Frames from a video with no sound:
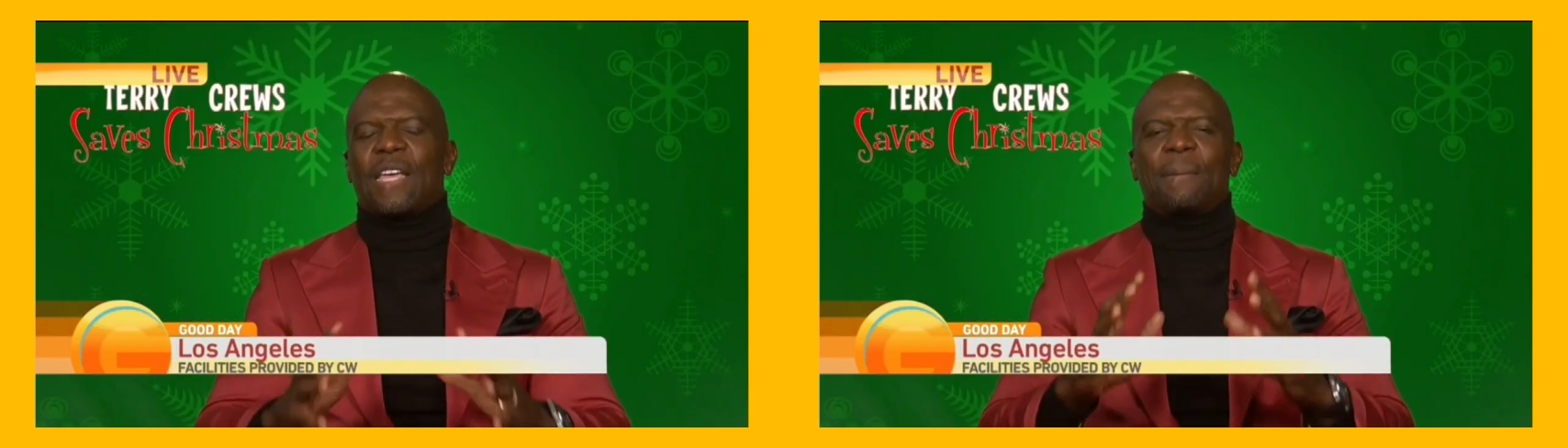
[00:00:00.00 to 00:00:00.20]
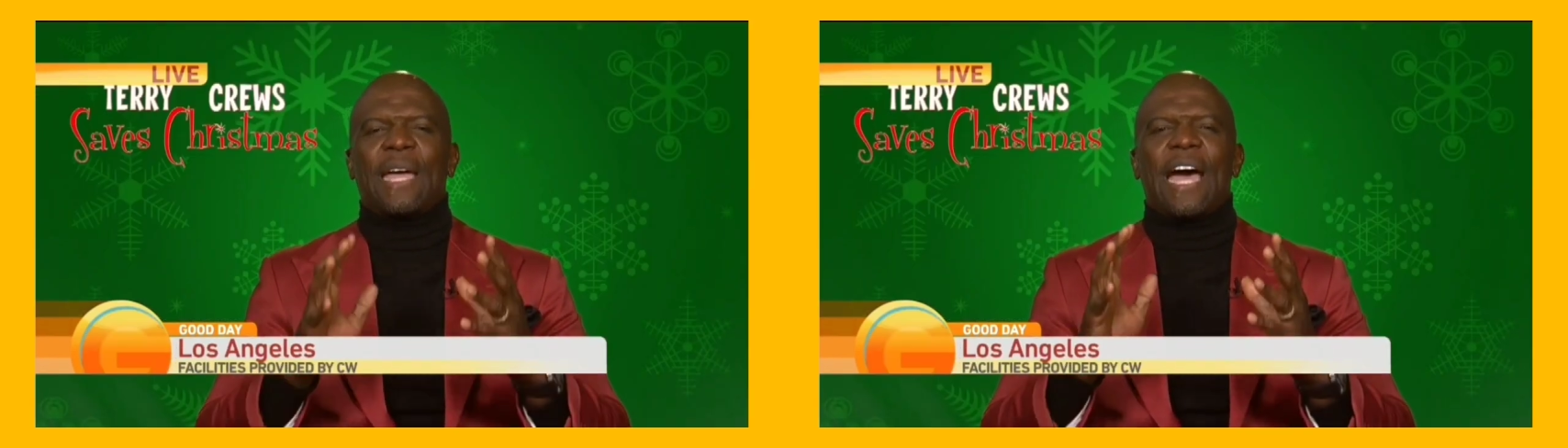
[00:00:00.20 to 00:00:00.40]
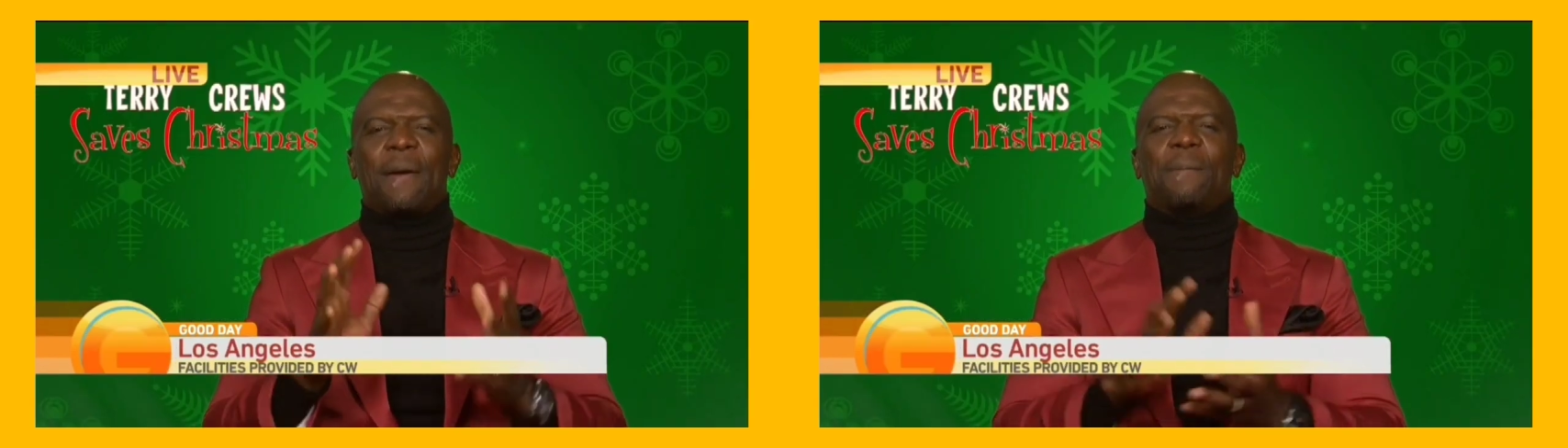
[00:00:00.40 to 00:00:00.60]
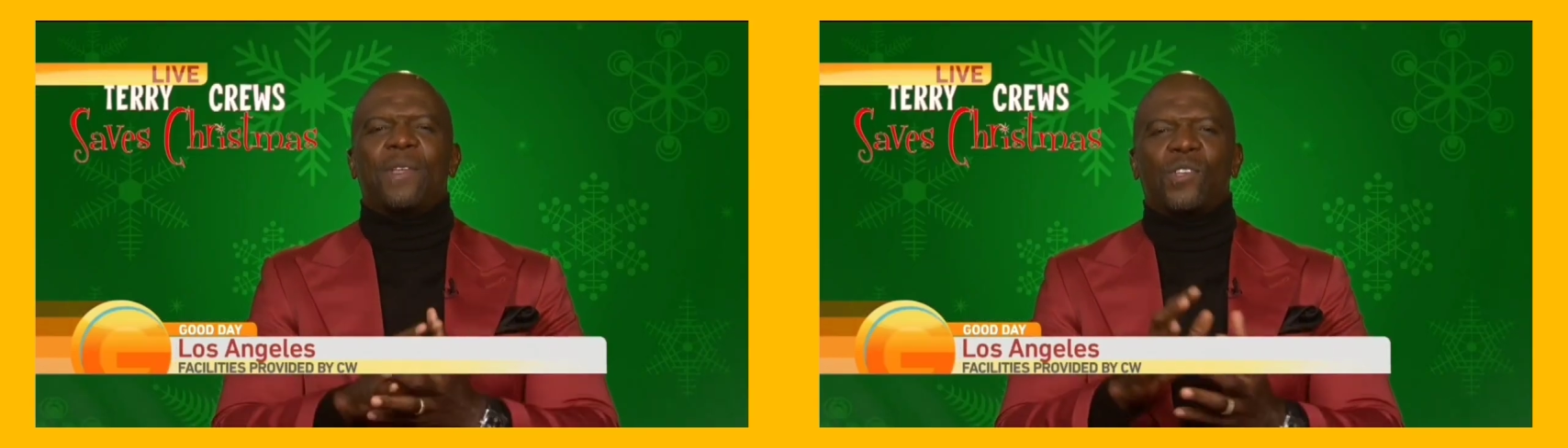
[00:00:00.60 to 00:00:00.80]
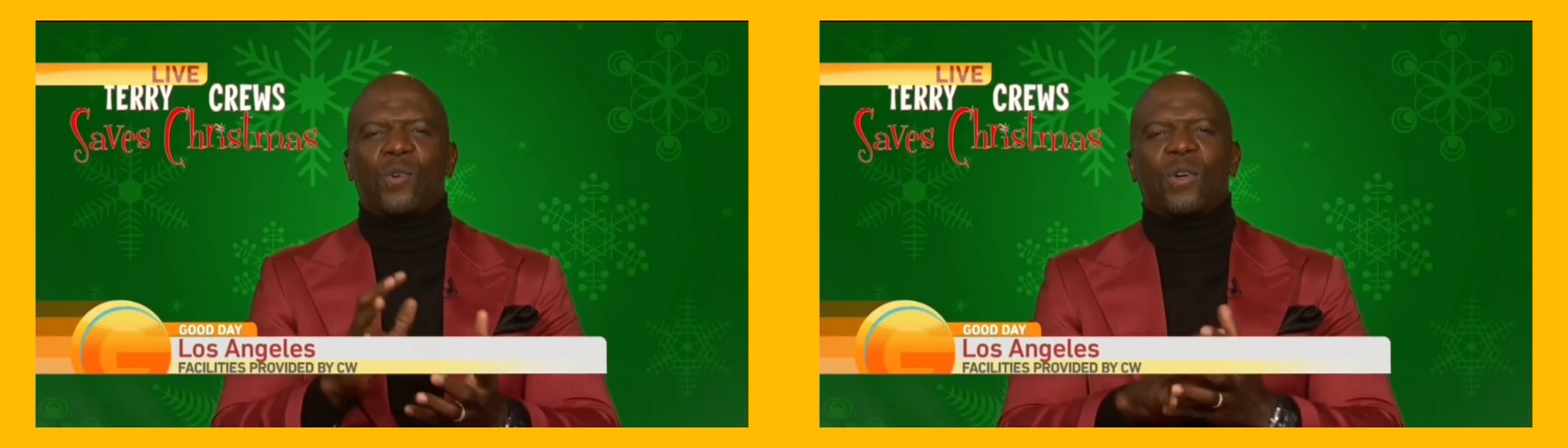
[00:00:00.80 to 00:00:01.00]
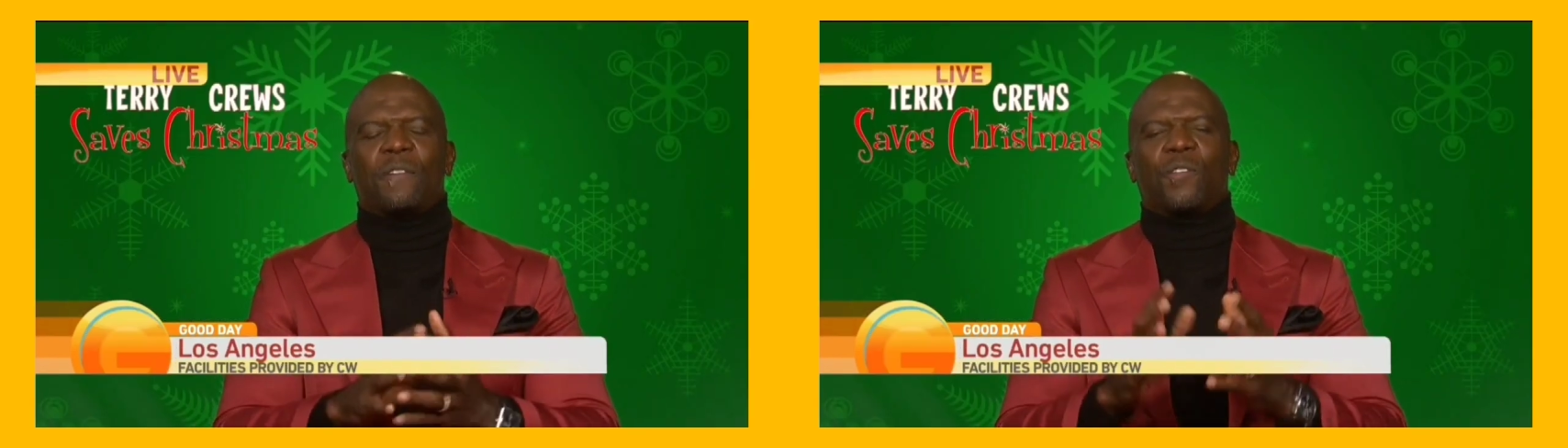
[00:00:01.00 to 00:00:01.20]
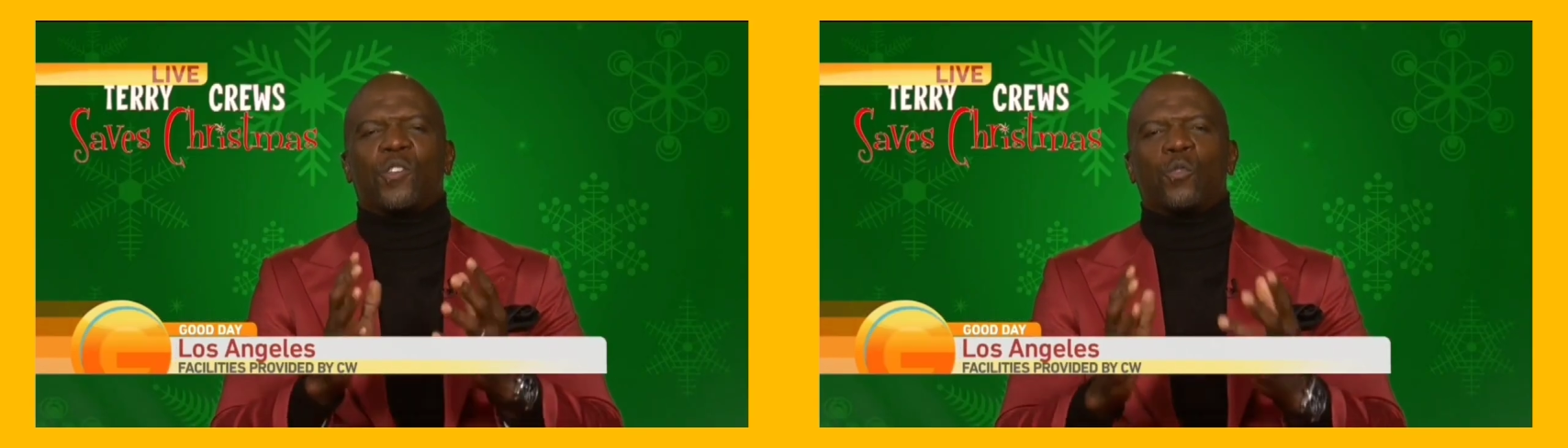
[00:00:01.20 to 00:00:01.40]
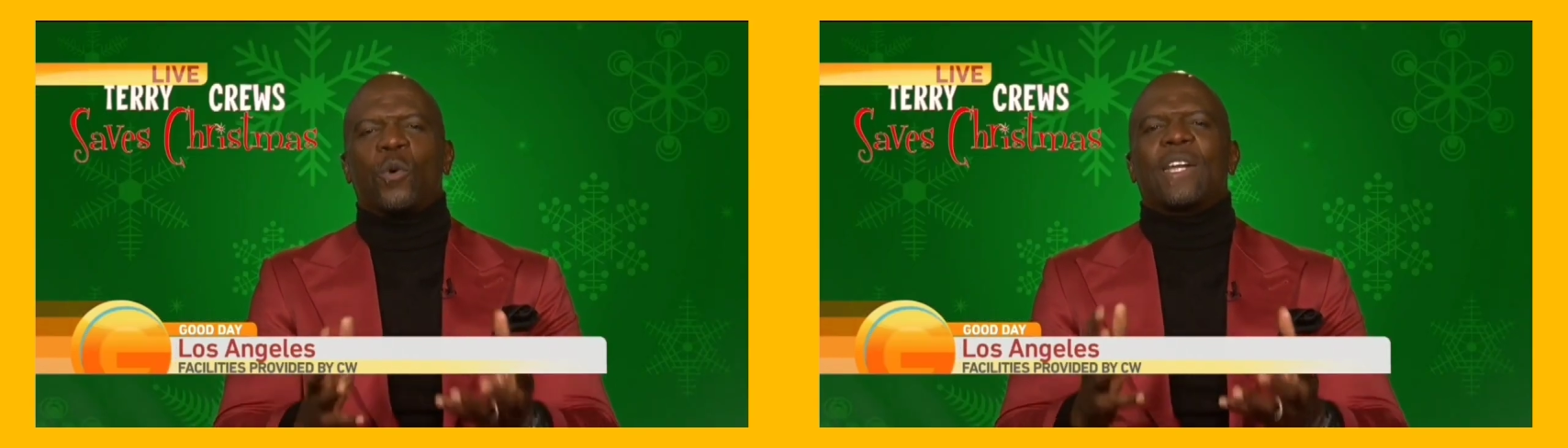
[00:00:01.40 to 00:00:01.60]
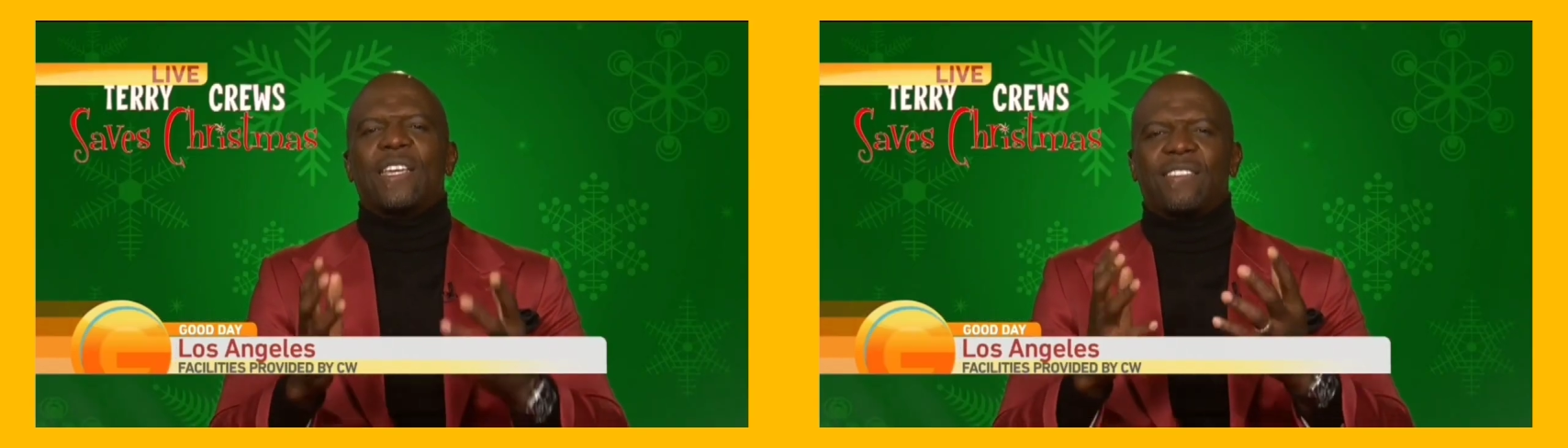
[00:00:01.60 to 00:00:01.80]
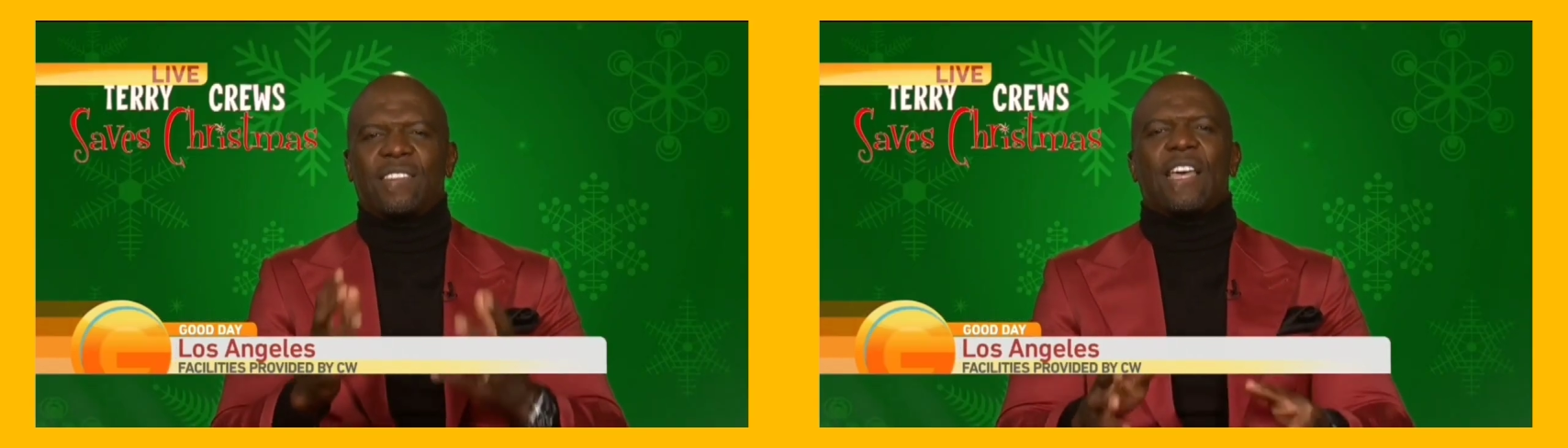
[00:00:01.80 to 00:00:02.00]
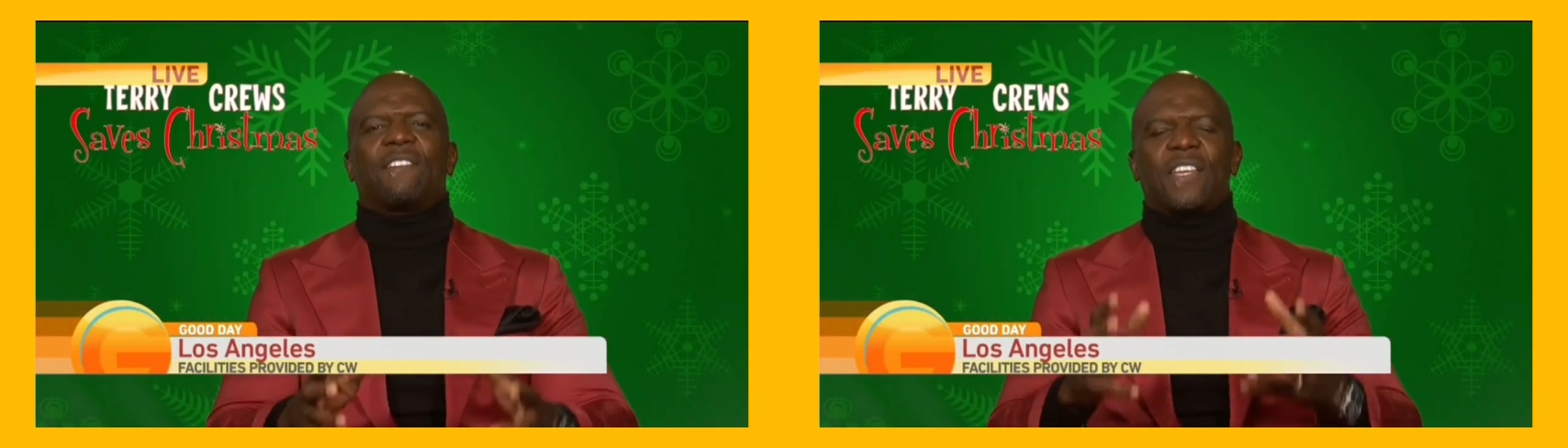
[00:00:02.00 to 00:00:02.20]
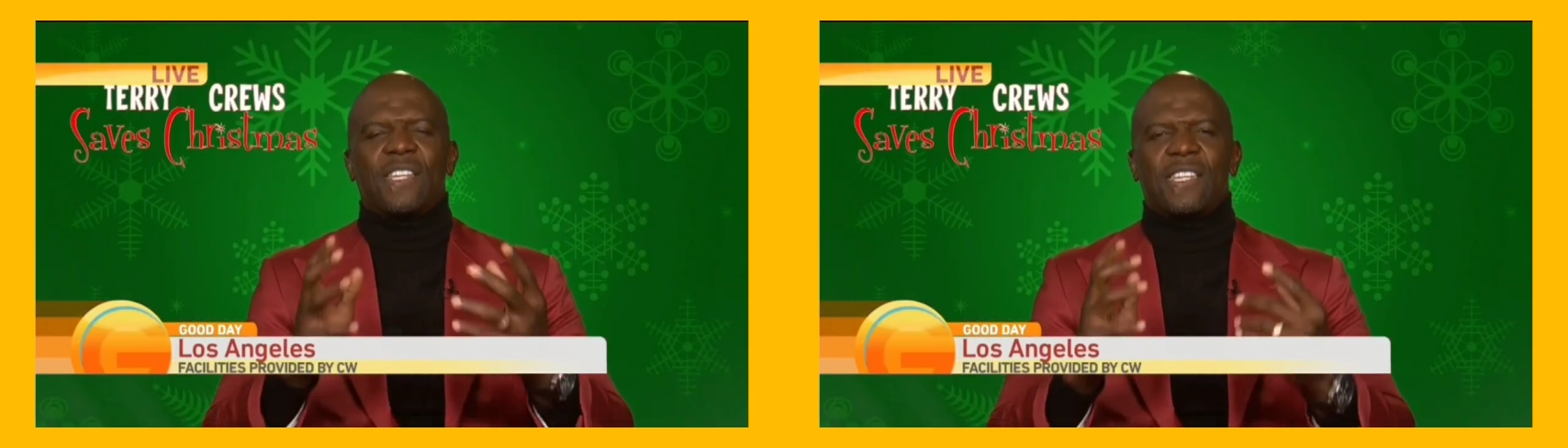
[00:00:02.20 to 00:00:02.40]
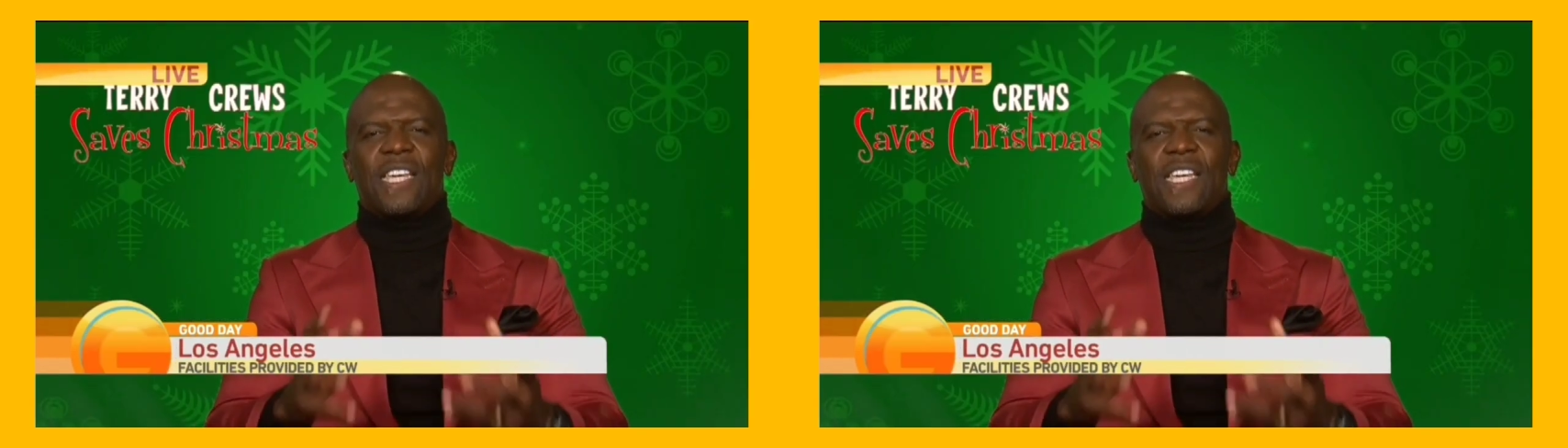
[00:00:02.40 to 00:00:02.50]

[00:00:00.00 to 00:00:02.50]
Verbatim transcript: I mean, I've been doing it for 27